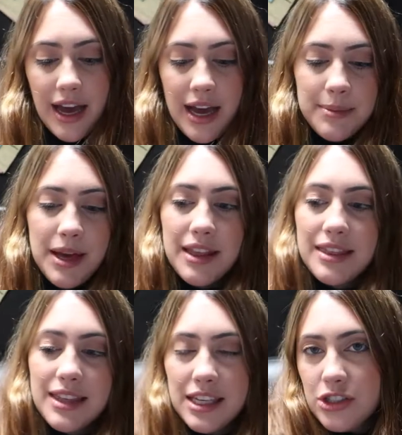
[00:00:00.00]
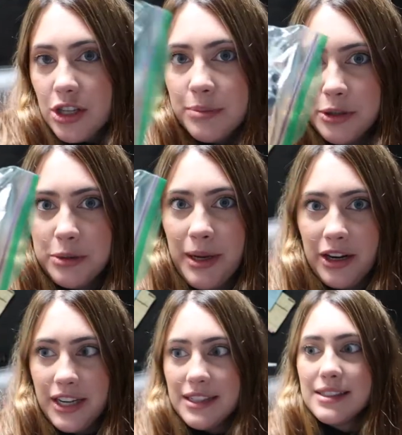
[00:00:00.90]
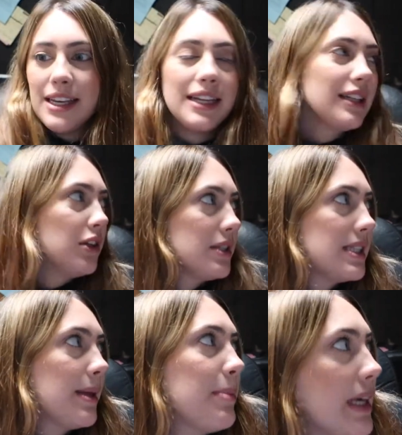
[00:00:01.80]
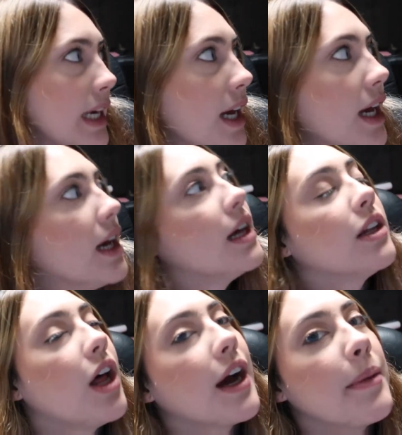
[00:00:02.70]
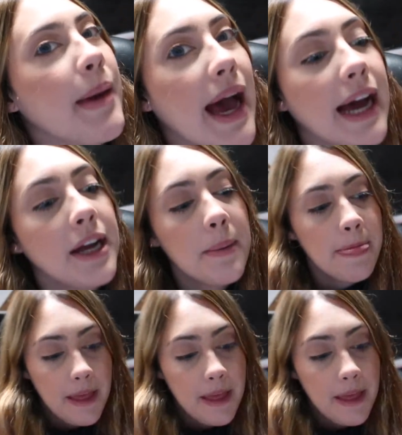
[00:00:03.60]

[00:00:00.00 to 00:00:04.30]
Um, these are blueberries in a little zippy lock bag.